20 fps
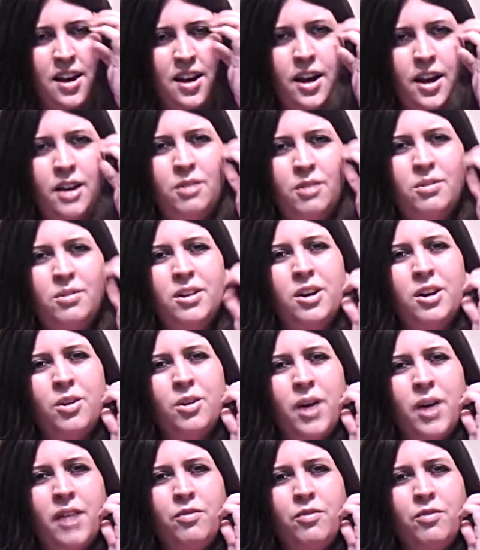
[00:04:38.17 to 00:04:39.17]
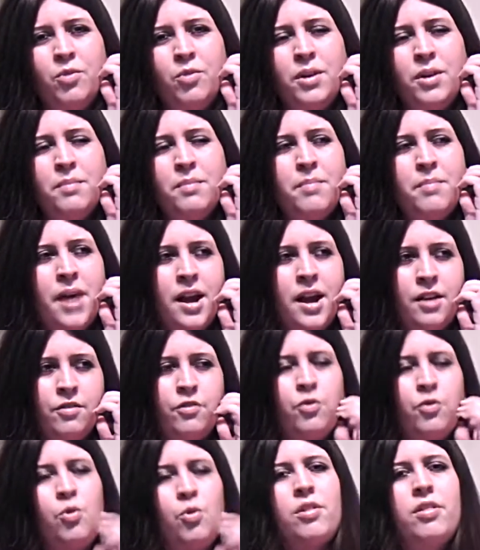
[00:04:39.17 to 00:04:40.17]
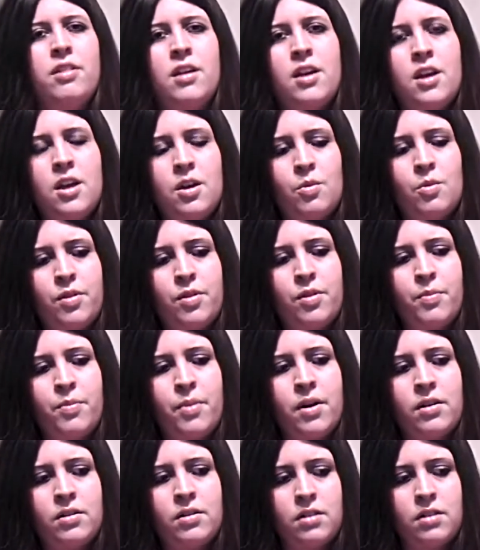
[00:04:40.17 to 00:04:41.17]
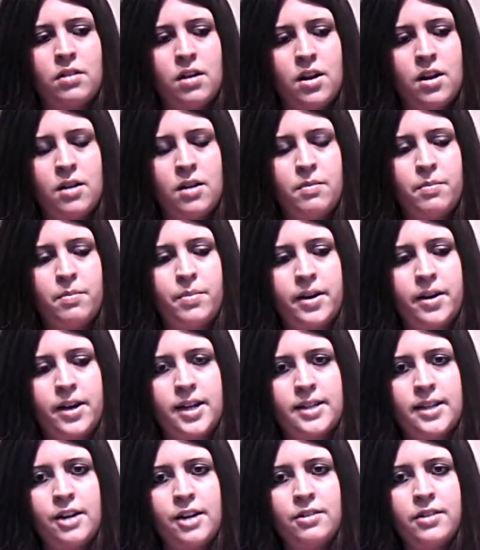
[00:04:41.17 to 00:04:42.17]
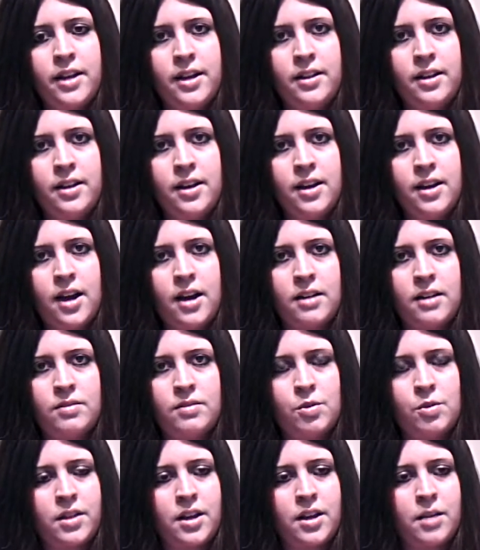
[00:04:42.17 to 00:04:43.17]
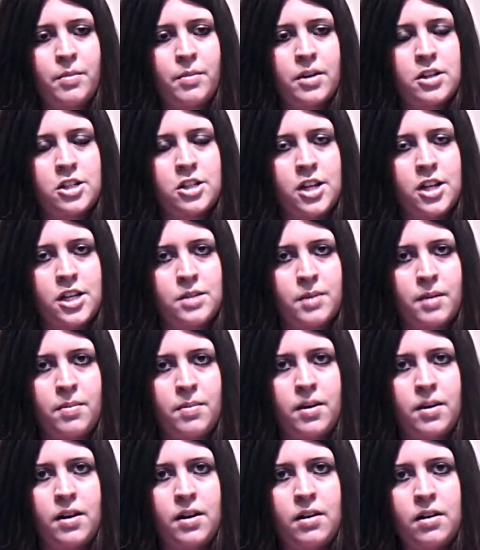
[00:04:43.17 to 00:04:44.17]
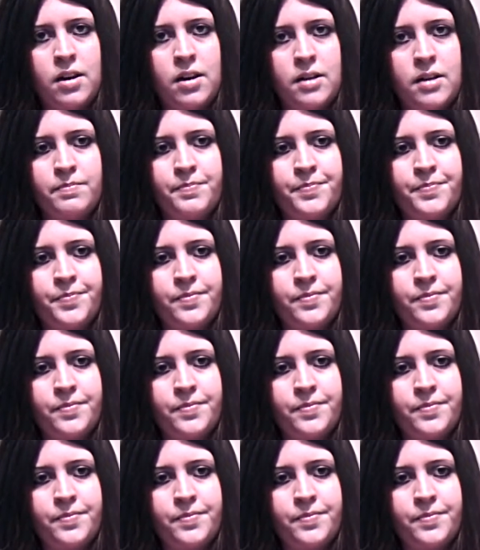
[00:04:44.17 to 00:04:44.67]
I don't know. I've went back and forth with Punk a lot, but here lately, I don't think I'm going to change my opinion on him.